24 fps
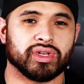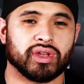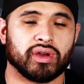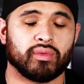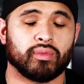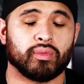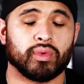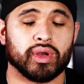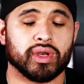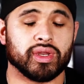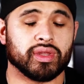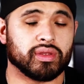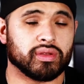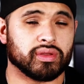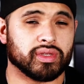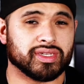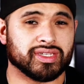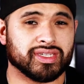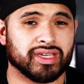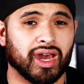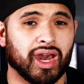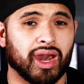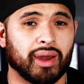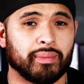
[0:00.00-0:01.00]
on what are the
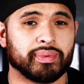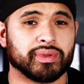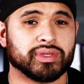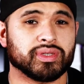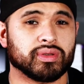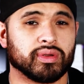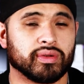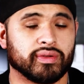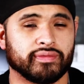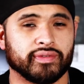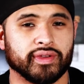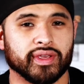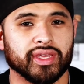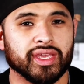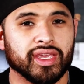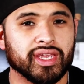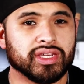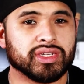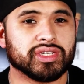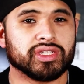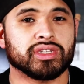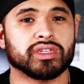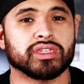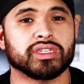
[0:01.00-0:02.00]
top
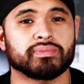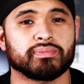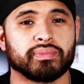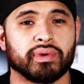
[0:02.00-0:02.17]
certifications,